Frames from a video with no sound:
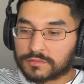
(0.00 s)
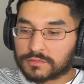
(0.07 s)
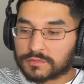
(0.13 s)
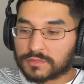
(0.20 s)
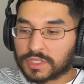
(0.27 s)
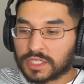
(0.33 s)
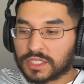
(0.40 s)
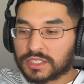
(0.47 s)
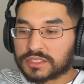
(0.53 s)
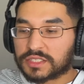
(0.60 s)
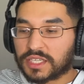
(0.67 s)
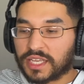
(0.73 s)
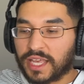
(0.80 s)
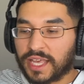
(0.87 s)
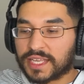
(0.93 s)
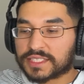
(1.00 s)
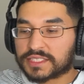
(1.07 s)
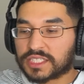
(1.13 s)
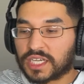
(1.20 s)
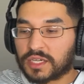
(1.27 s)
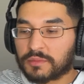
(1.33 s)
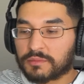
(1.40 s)
He said, hands
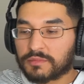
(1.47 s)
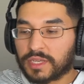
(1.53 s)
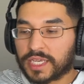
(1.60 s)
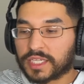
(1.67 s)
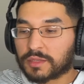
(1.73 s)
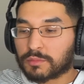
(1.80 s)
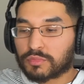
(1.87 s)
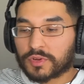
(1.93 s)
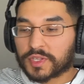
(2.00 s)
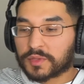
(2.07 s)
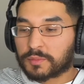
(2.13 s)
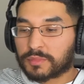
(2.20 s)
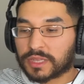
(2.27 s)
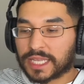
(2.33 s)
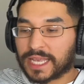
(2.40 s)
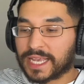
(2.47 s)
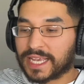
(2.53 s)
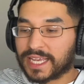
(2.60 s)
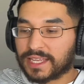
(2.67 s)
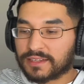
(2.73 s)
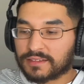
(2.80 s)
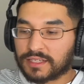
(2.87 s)
up, ain't a brother
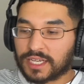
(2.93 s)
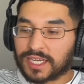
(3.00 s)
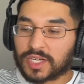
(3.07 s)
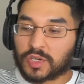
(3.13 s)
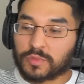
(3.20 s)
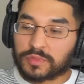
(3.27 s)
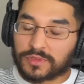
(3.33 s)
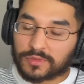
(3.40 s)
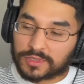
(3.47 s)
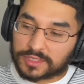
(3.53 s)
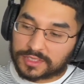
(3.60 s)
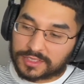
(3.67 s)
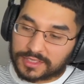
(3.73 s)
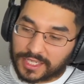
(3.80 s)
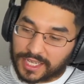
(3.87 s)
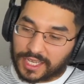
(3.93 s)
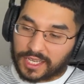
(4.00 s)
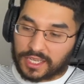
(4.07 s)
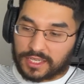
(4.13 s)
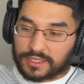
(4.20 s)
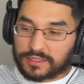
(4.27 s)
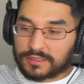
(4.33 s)
plan, I hope you
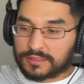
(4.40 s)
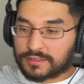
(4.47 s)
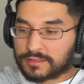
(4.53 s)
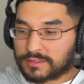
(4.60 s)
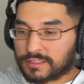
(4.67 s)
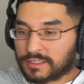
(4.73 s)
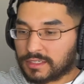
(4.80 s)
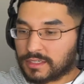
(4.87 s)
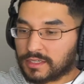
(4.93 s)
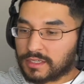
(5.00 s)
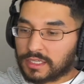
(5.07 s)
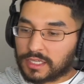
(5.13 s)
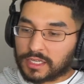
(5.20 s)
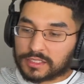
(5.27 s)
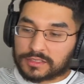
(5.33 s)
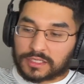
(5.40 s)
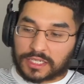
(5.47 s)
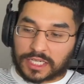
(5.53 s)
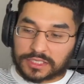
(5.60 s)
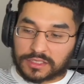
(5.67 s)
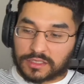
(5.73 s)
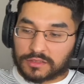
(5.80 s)
understand. That's a
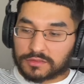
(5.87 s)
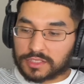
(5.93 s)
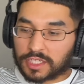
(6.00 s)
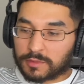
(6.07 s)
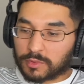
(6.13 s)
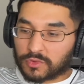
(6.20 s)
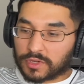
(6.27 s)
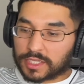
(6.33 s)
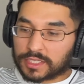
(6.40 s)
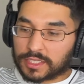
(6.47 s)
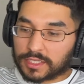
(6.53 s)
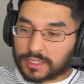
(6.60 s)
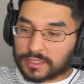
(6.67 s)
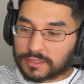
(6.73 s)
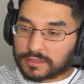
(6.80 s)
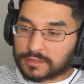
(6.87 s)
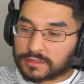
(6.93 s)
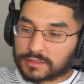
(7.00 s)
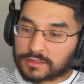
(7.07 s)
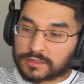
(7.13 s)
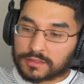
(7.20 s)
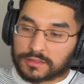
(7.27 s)
nice little double right there.
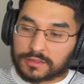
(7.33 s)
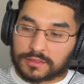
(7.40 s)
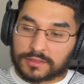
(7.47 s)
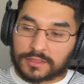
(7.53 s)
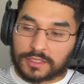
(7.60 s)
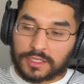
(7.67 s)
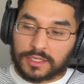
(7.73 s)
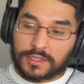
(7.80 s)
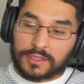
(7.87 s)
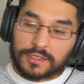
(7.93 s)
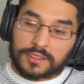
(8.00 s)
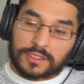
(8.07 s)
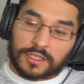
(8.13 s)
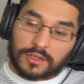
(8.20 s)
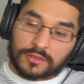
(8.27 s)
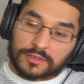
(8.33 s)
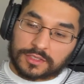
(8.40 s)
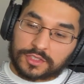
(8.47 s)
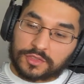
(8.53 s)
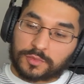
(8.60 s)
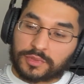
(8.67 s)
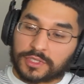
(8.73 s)
You know,
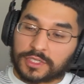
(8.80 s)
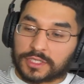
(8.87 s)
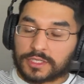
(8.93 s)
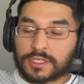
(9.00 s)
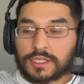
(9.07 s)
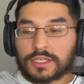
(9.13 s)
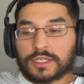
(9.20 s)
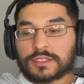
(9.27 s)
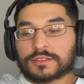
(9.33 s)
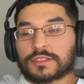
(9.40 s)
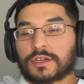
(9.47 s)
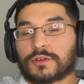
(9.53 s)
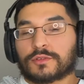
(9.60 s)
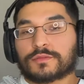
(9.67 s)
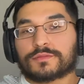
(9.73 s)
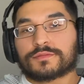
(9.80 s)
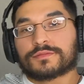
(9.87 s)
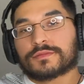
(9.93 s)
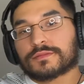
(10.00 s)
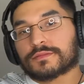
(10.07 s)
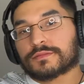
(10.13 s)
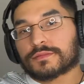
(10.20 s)
because you put, so,
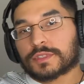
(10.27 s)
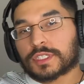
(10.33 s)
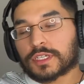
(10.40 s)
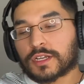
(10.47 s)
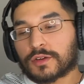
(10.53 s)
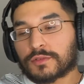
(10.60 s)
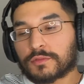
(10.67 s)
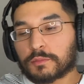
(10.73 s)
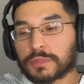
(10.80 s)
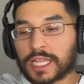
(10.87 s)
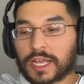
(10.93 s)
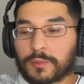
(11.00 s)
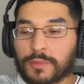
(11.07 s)
you know, Black